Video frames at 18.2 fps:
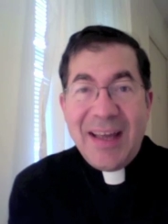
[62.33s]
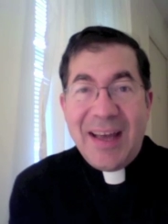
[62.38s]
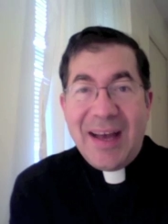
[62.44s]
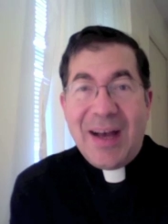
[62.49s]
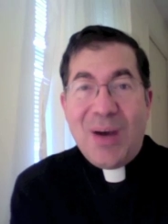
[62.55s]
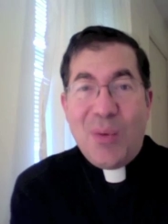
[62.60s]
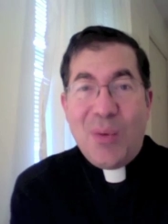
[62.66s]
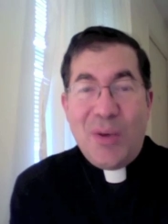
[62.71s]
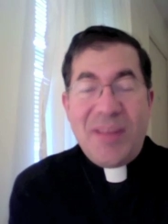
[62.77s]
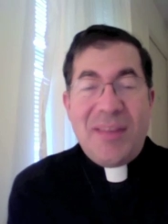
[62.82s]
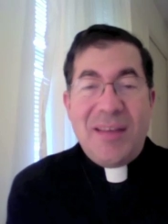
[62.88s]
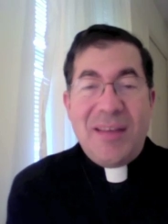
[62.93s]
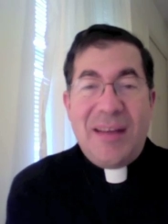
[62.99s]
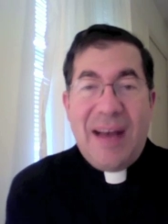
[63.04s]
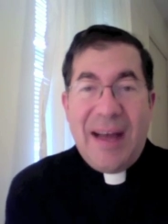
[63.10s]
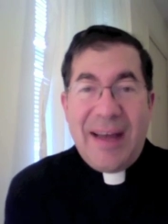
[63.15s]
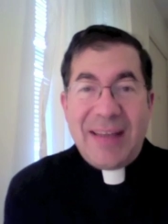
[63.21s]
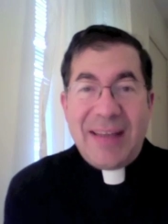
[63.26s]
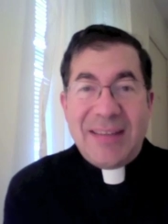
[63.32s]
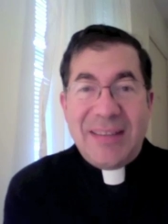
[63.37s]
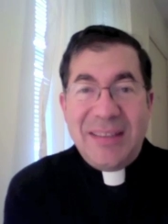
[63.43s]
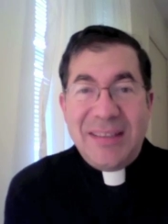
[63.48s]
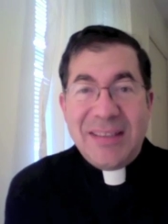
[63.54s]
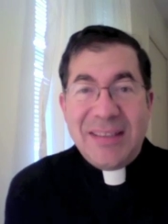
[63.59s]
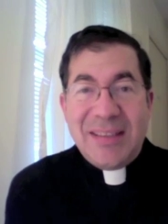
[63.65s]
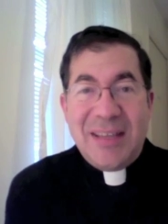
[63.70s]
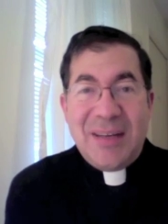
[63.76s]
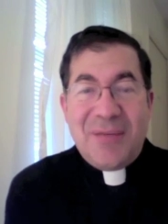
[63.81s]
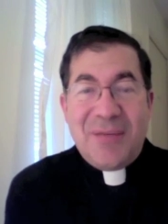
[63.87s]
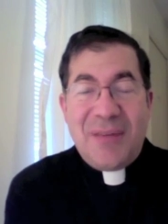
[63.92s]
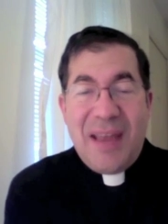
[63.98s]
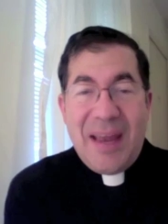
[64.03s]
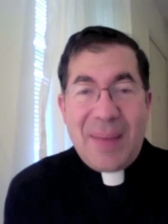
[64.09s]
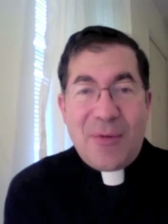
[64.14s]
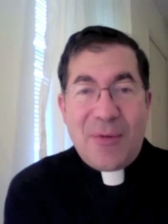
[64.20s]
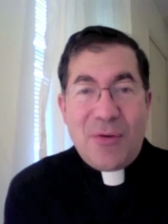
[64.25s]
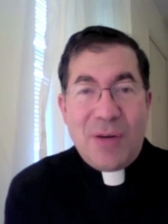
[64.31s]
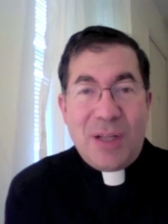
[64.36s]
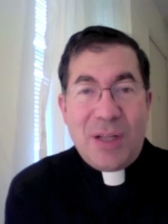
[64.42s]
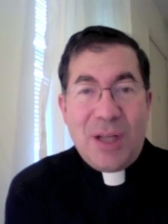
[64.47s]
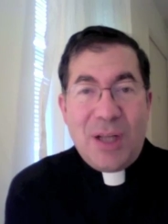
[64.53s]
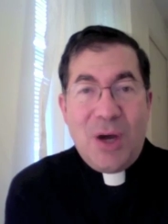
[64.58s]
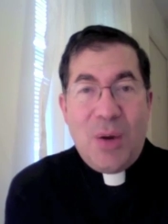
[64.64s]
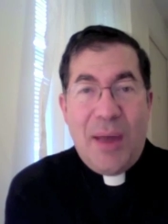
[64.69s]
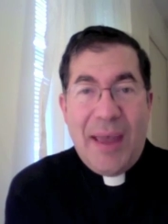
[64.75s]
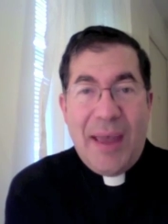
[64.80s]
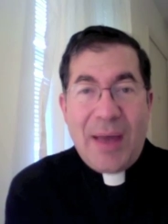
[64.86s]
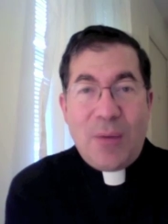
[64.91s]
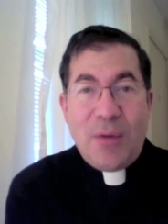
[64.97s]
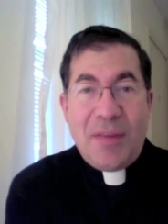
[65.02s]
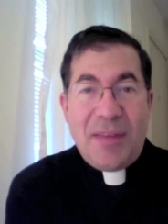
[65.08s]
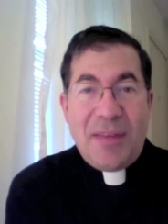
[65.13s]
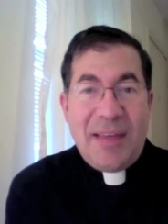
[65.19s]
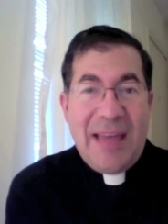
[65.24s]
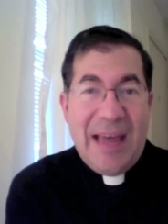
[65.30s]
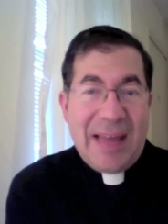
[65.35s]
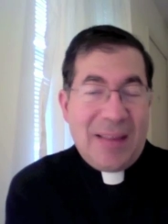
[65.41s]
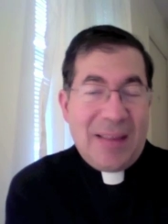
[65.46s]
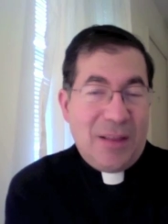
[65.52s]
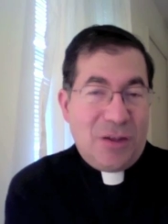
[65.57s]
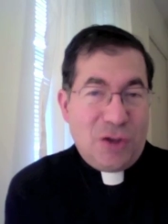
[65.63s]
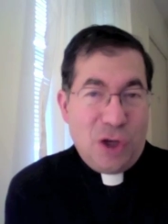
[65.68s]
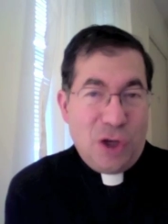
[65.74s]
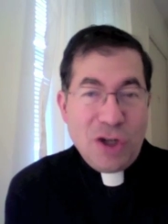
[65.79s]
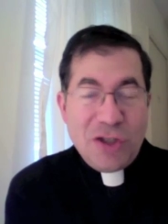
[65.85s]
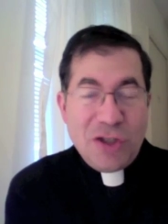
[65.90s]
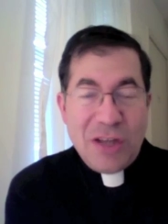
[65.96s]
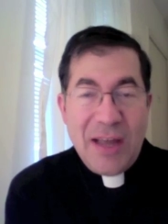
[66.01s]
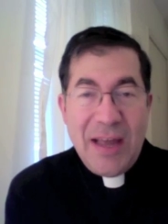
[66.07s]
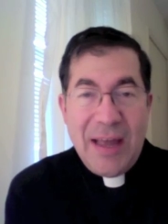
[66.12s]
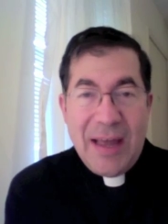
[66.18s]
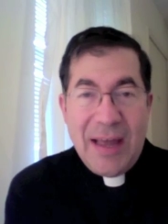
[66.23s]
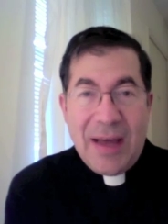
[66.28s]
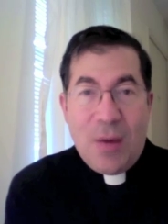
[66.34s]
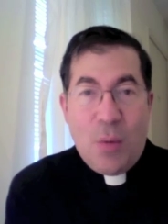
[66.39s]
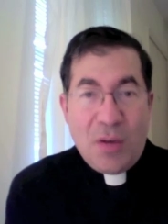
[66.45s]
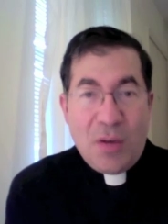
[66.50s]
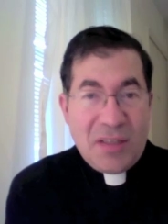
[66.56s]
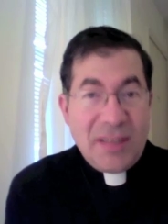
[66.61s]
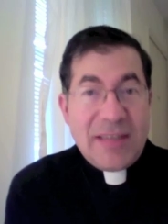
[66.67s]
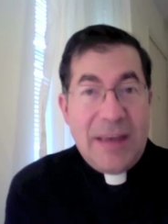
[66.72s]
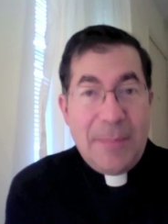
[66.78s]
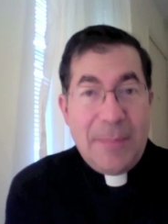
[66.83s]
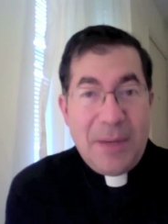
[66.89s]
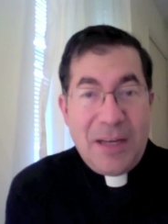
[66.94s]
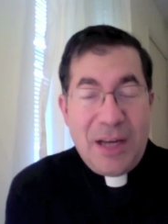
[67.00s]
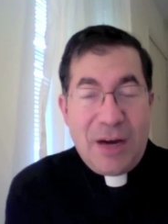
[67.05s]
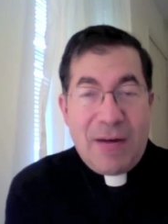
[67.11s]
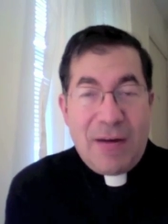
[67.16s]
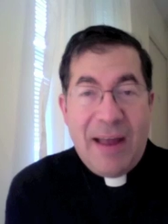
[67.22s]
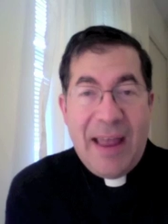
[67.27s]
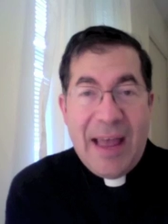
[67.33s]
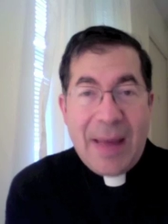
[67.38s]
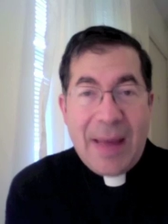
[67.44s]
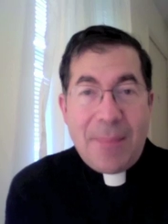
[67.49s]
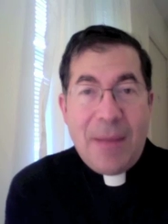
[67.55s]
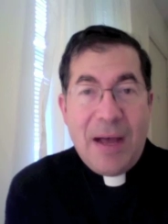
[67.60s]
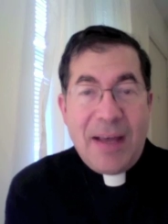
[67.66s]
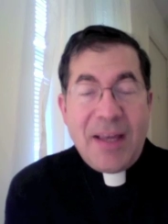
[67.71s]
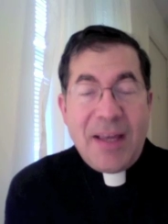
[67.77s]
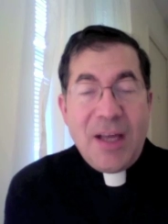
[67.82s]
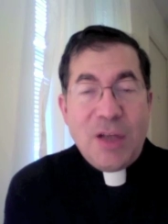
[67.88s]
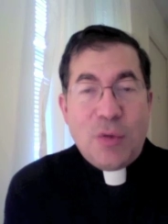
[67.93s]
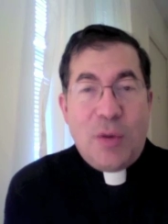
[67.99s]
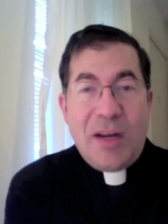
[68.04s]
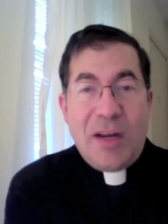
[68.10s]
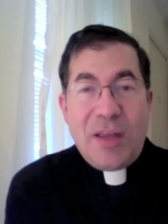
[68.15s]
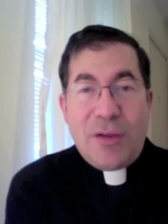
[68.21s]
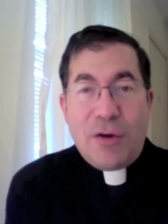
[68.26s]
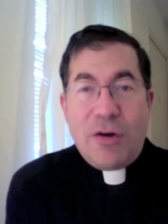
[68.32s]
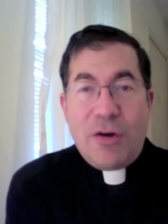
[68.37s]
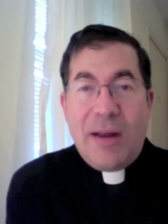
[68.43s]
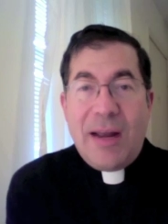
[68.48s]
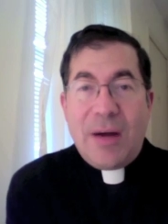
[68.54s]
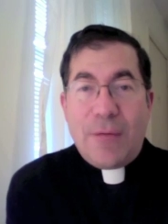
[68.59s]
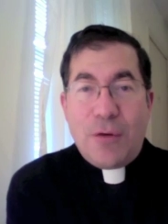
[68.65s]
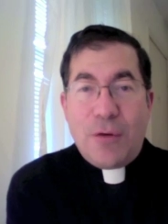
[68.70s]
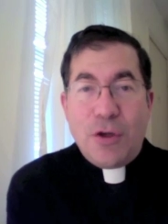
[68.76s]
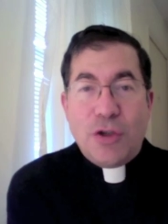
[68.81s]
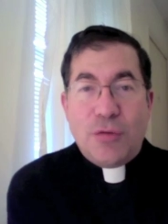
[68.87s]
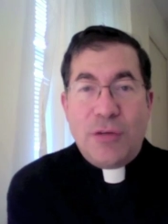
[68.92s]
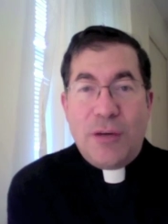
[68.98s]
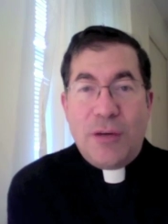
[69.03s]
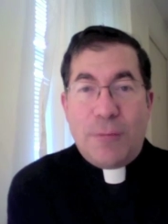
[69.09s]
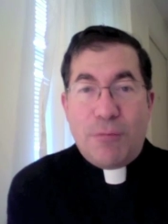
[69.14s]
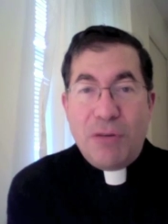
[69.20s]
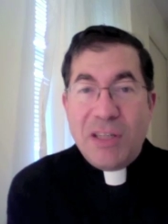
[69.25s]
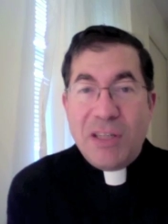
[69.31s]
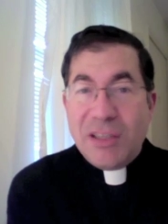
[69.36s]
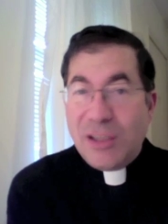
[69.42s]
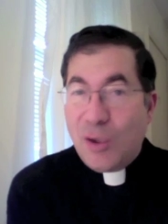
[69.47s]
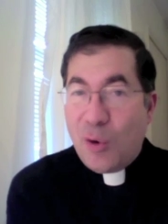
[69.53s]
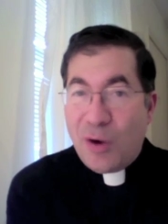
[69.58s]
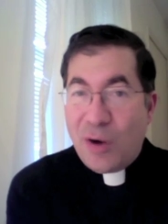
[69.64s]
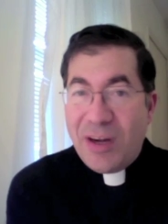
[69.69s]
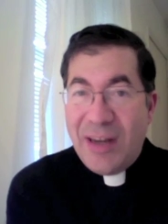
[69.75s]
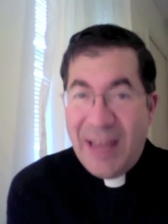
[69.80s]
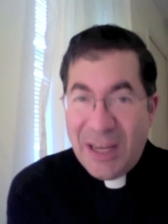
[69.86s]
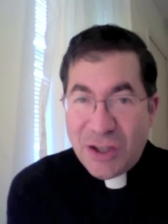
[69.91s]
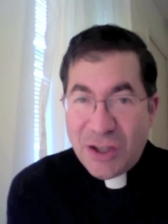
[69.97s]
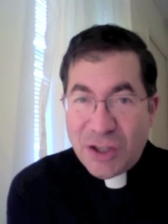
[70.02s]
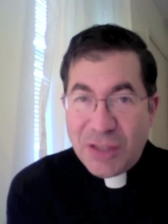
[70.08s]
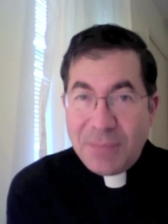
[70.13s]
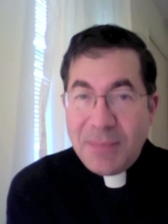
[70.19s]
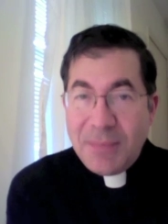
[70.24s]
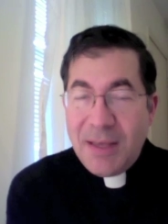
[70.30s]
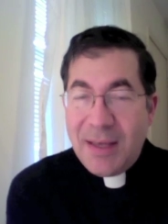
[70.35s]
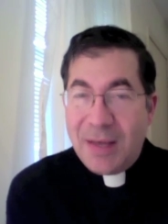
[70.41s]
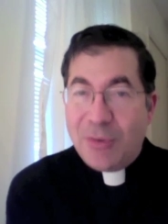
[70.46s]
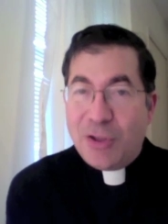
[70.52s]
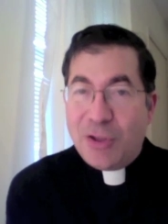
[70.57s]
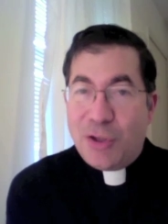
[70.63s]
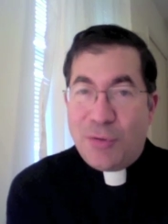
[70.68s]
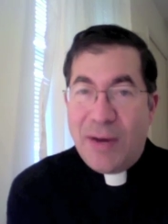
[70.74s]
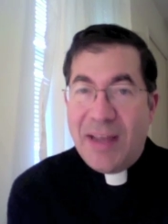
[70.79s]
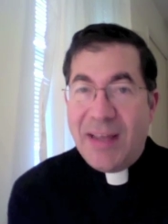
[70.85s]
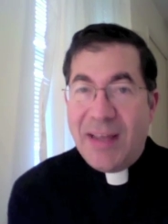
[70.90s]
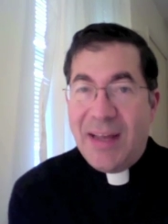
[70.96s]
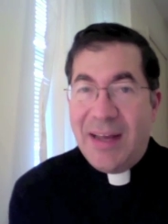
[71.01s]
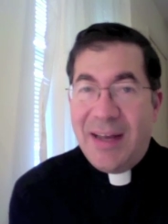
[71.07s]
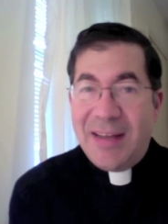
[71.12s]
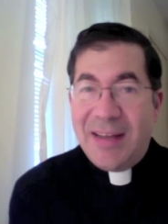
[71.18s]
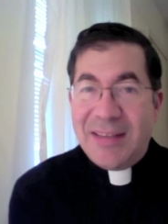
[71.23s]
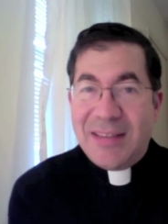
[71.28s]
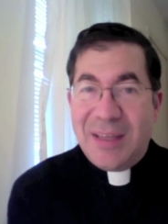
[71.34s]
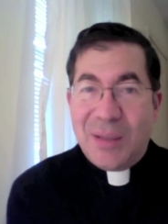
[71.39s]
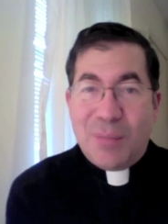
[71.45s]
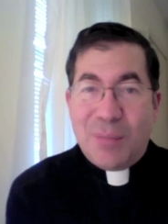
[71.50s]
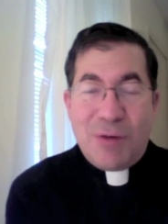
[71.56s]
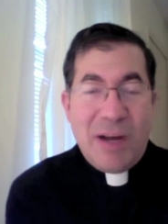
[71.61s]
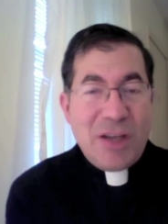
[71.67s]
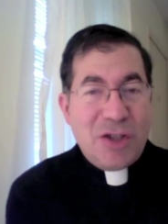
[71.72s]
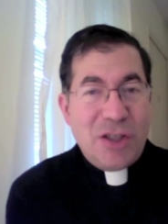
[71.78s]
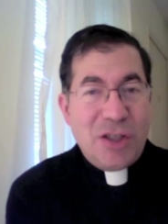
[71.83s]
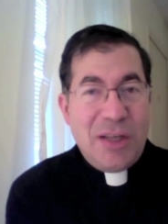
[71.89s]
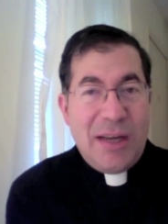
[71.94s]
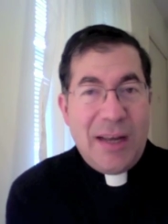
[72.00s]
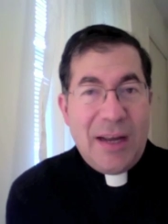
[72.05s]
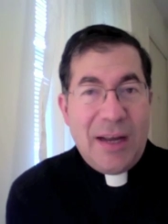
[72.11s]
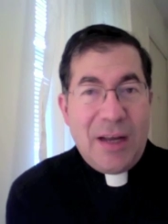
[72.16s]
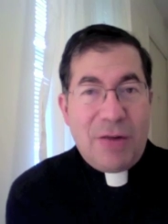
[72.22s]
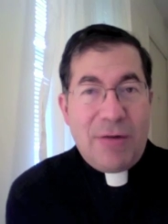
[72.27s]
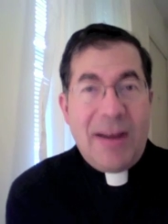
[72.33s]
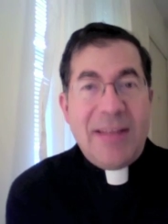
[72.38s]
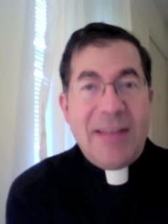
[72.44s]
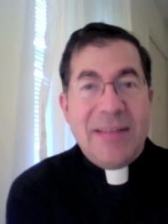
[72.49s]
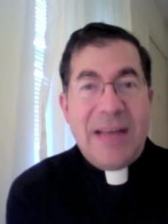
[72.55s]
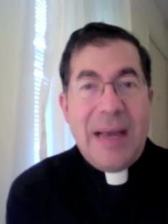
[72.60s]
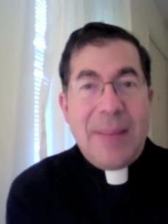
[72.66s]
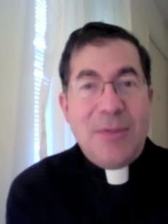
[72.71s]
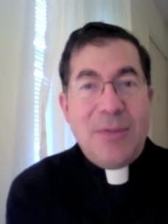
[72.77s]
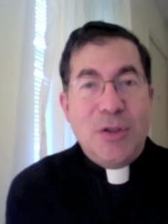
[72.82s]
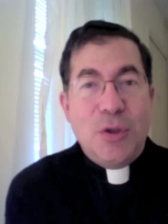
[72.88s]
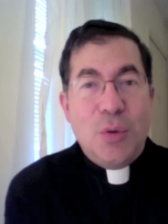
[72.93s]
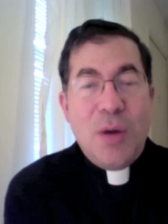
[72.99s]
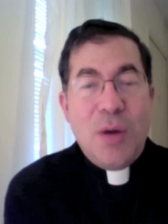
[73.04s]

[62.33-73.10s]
uh, with the Diocese of Amarillo and with the Catholic Church. Uh, well, since I've been here, I had my twenty-third anniversary of priestly ordination. It was a great uh, celebration and a great time to,